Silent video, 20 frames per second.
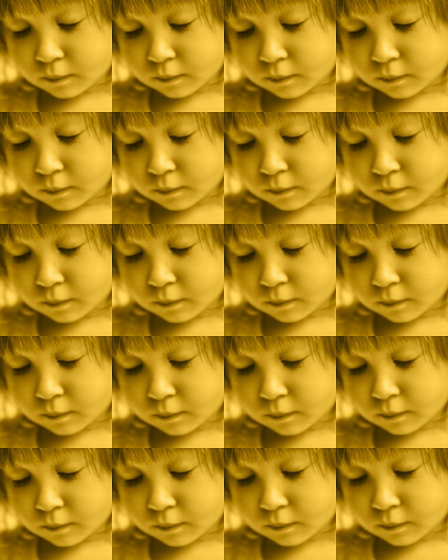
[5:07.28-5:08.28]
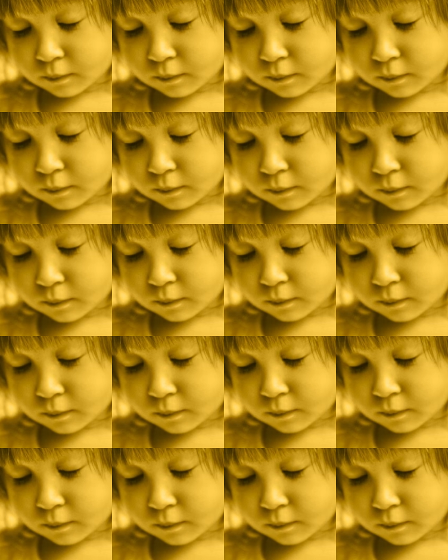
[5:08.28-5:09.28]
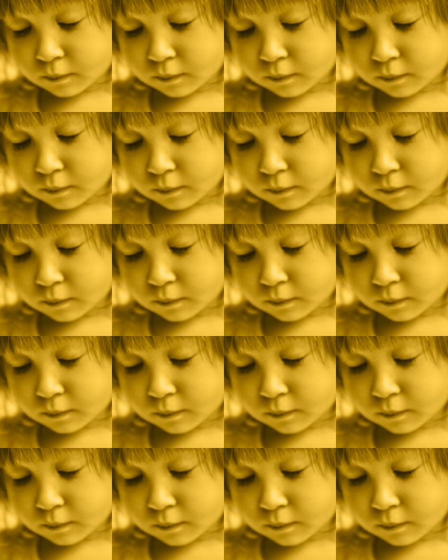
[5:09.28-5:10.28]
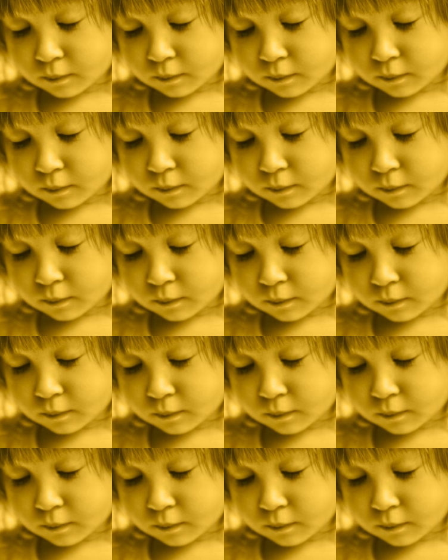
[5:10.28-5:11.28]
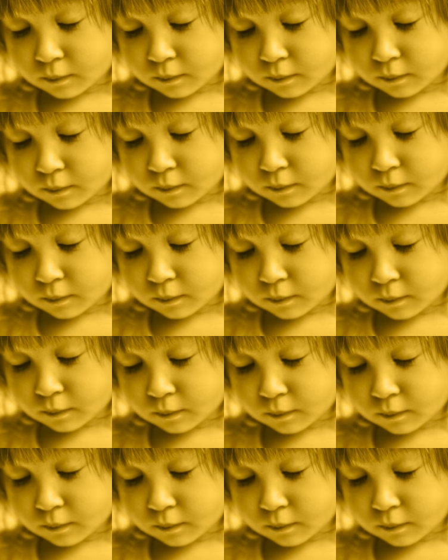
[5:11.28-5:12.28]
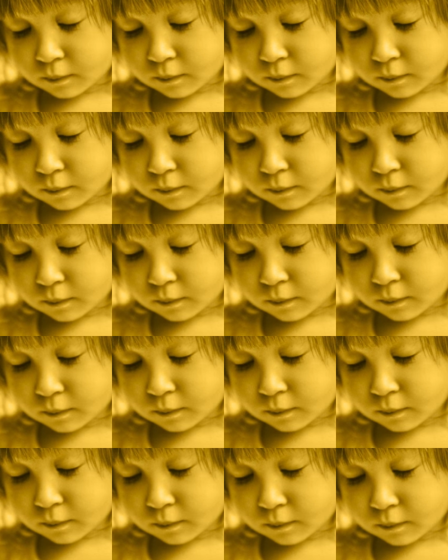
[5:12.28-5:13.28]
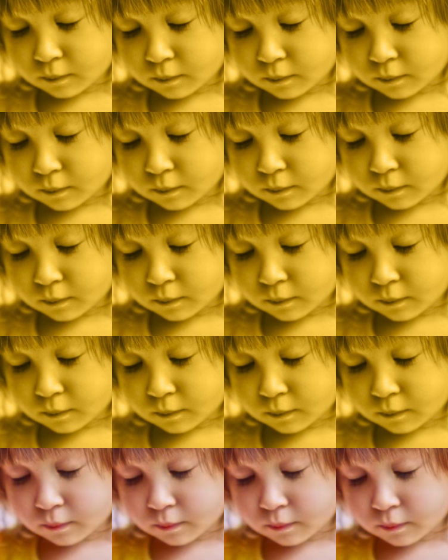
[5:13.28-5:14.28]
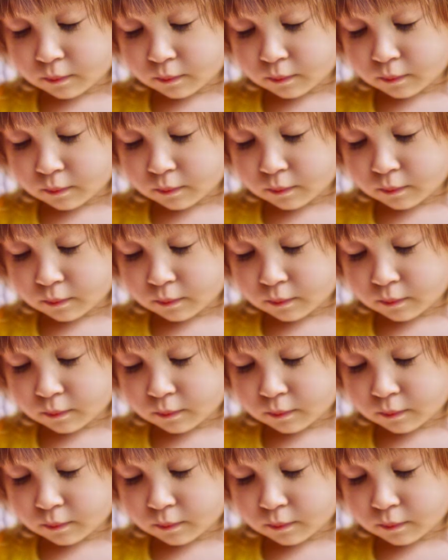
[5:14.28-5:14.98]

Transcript: No one is speaking in this clip.